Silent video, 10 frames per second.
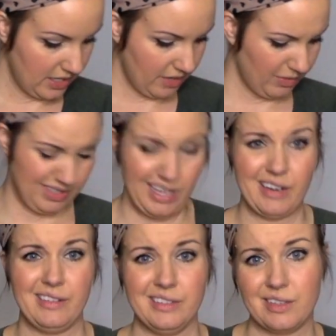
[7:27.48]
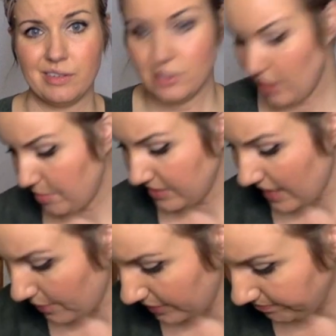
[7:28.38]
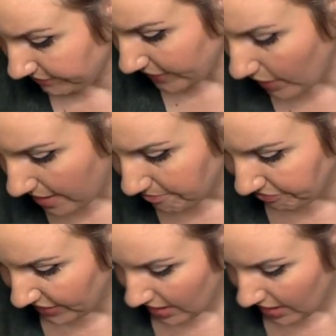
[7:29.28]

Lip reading: it was not in as good a shape as that one. Okay,